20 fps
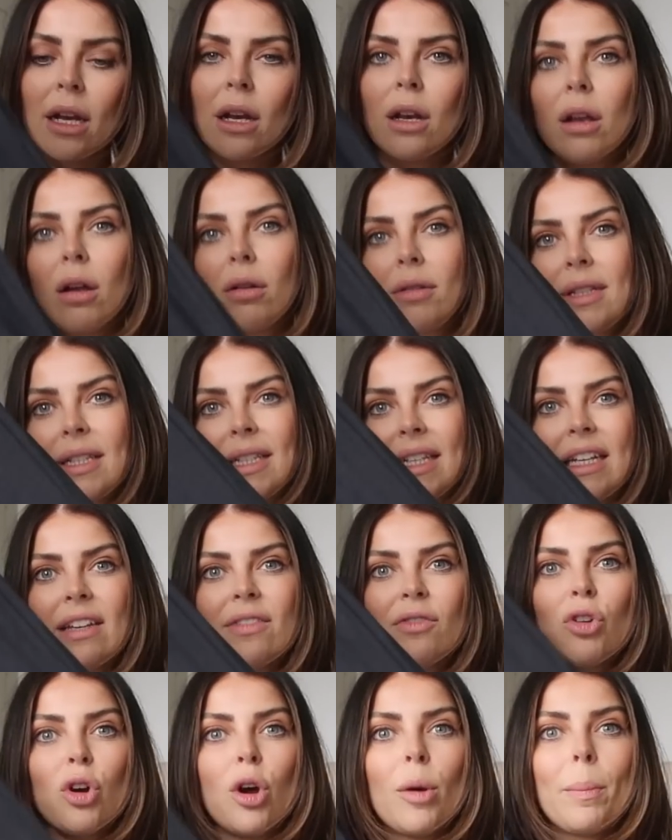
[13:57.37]
long
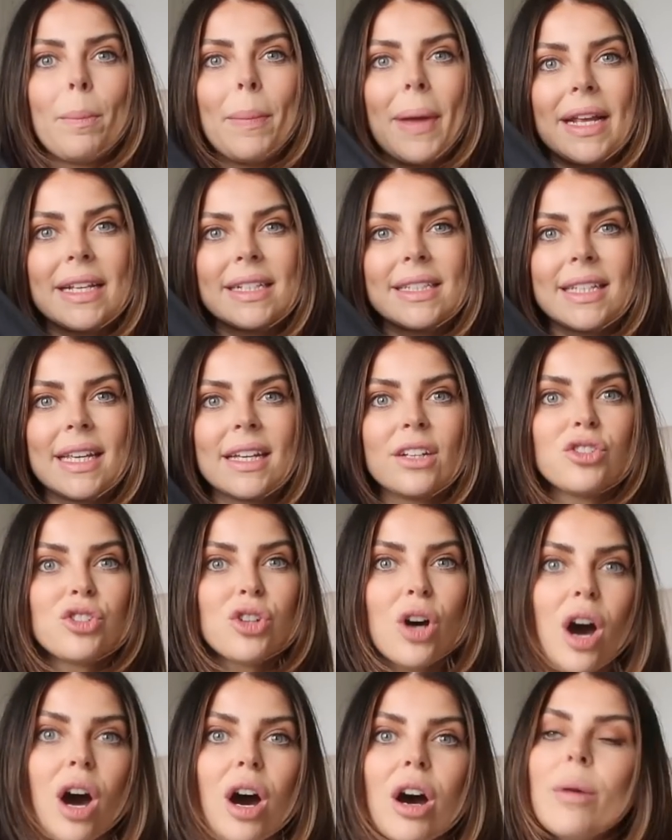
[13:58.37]
sleeve crop basic
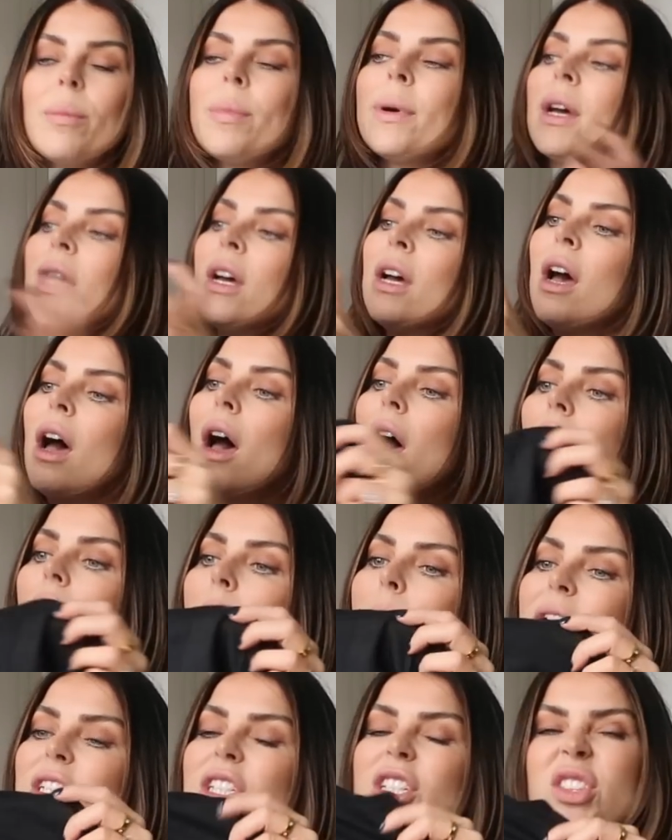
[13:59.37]
top.
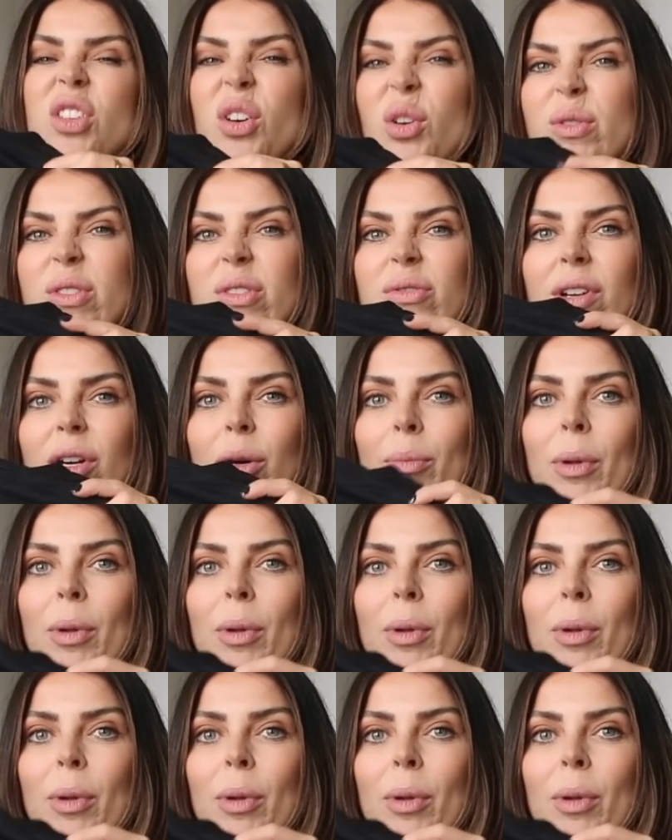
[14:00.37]
I just thought it was a real